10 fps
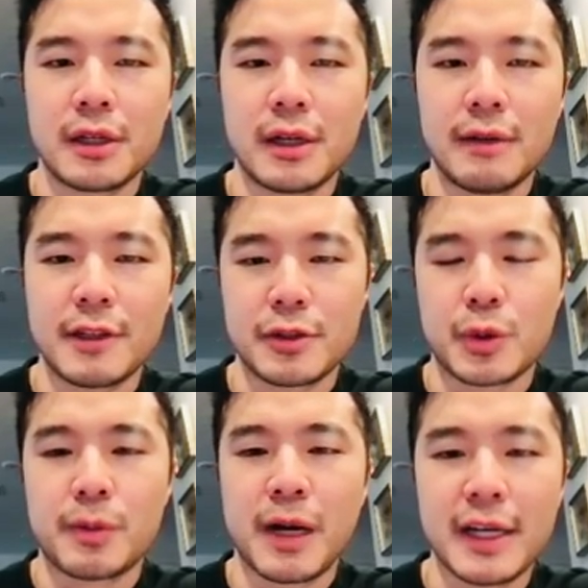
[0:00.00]
if this
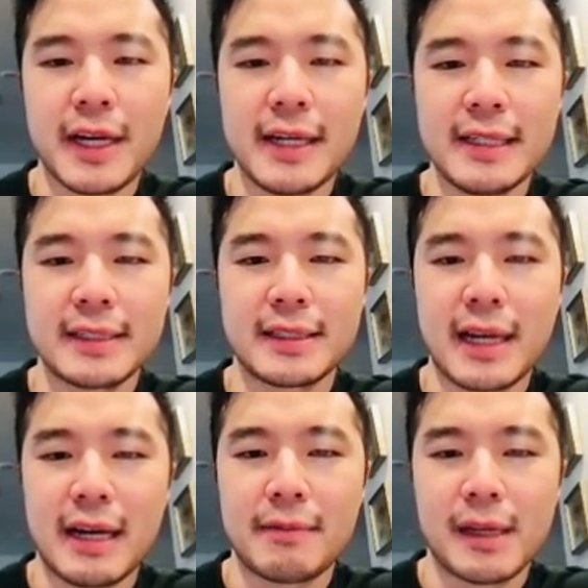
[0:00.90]
were my case
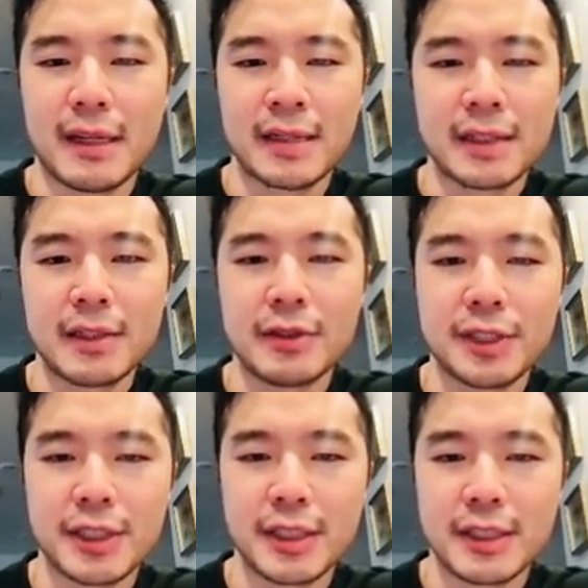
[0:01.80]
at my
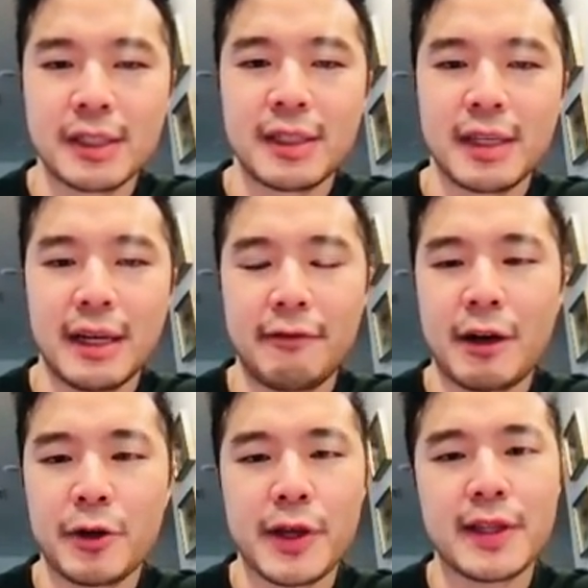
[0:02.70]
institution, and if
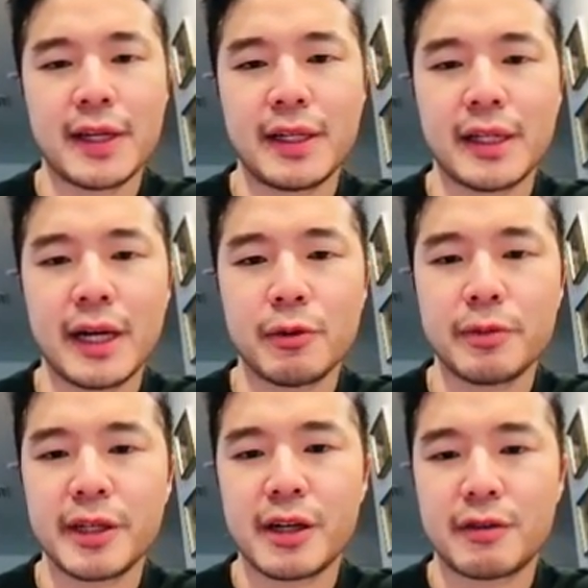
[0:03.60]
I were the attending, I
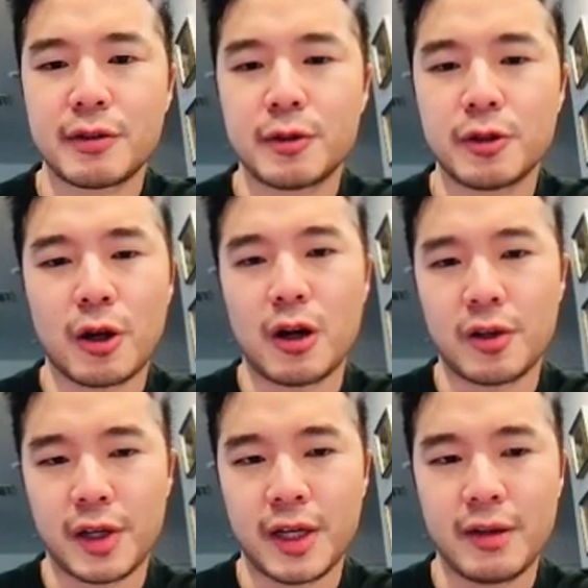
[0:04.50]
would be comfortable
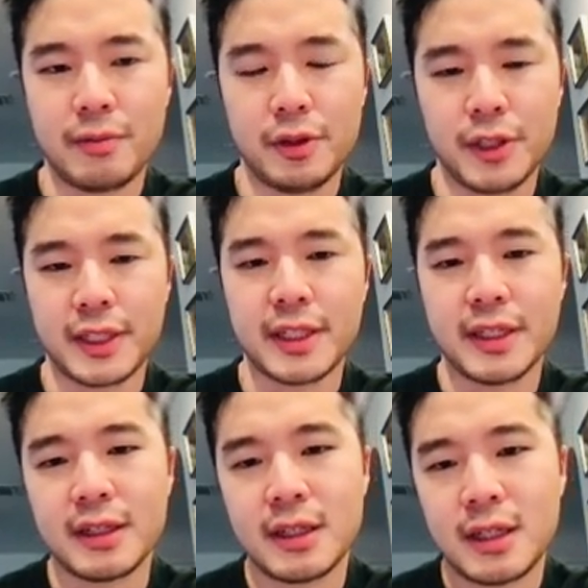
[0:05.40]
calling it malignant.